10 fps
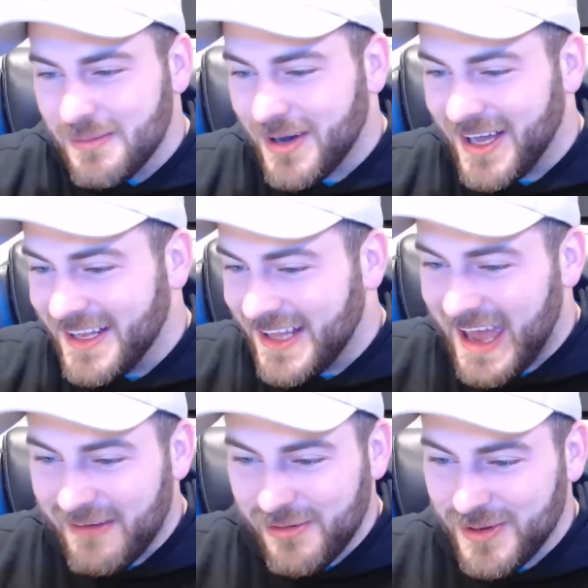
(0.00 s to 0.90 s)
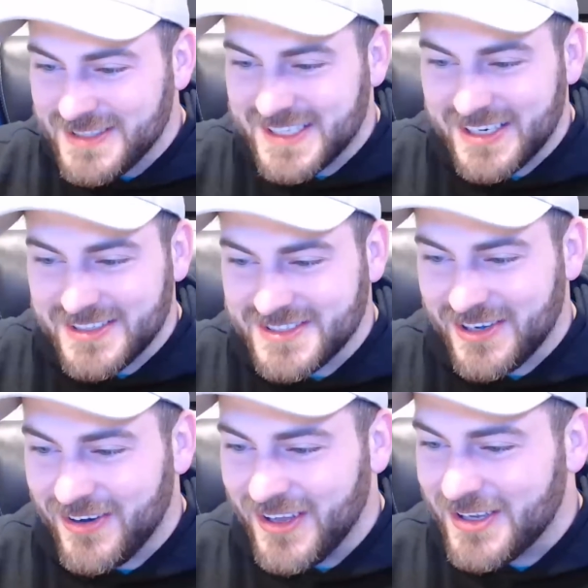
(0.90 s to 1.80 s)
But everyone's here,
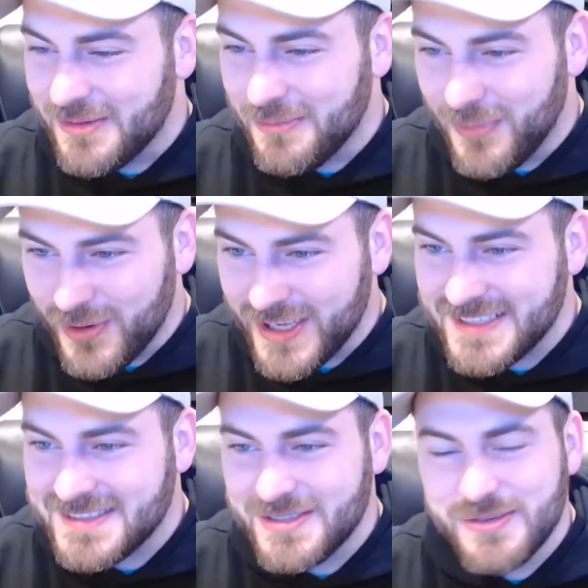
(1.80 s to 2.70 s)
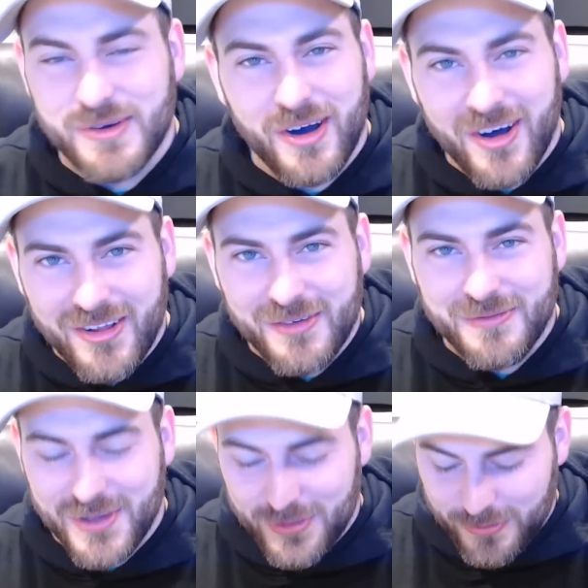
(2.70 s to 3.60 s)
so good morning to all
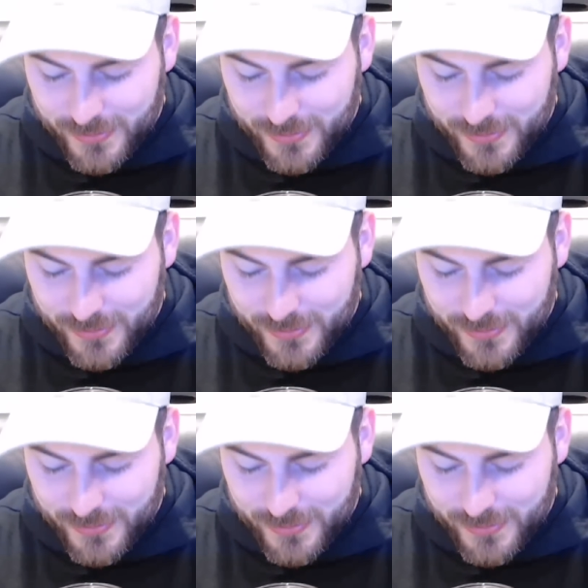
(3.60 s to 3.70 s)
of you.